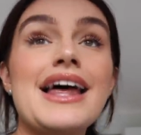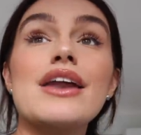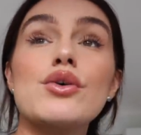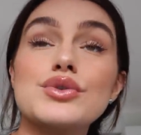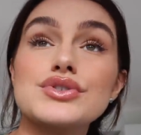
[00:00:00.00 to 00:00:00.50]

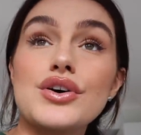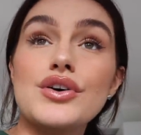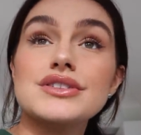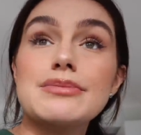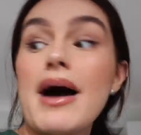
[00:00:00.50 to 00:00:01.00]
And I also
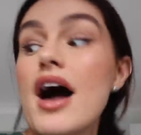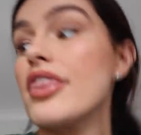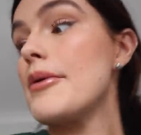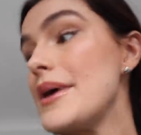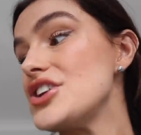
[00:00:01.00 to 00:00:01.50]
got some
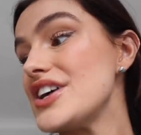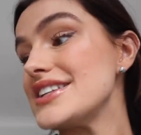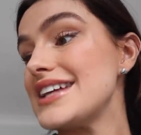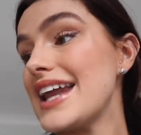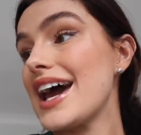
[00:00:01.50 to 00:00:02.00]
other bits
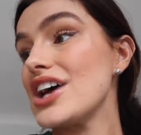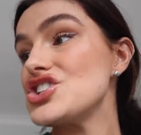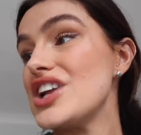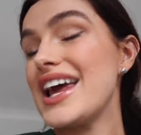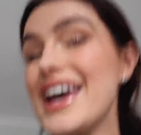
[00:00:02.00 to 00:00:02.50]
yesterday
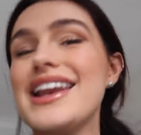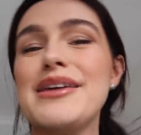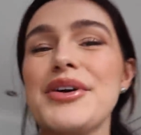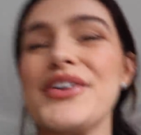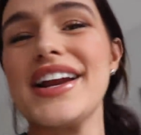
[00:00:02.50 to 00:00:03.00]
actually.
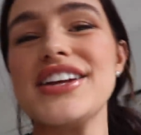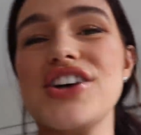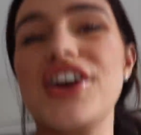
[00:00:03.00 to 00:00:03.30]
Let me quickly show